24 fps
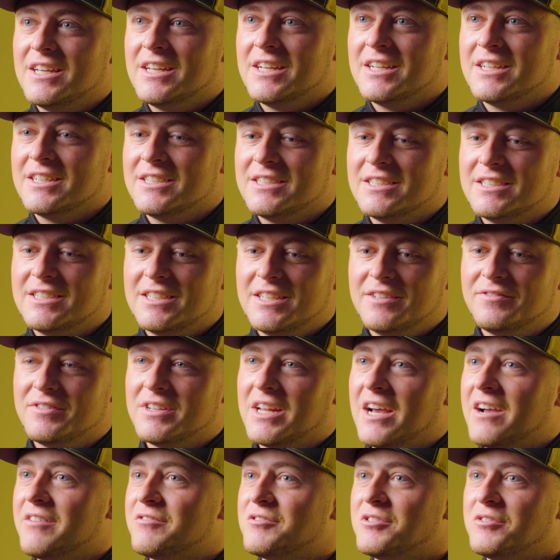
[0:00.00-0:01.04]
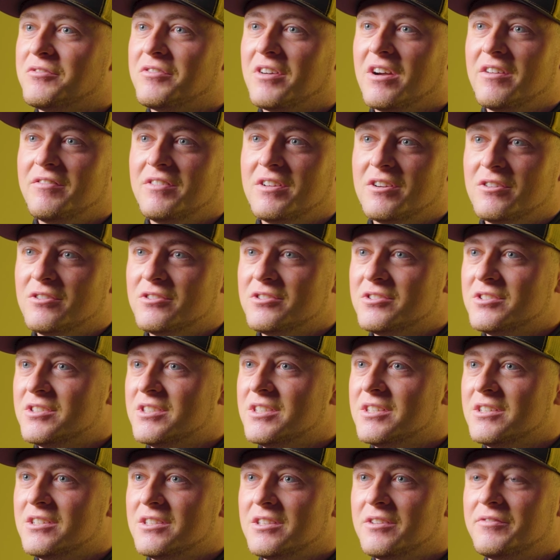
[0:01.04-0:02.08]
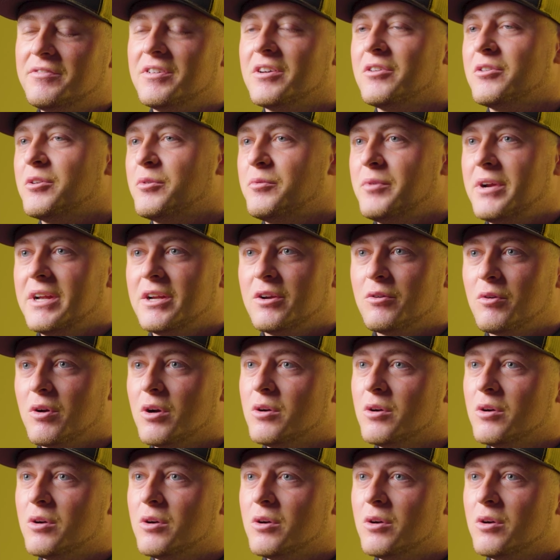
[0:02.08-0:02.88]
and even after 5 years, the failure rate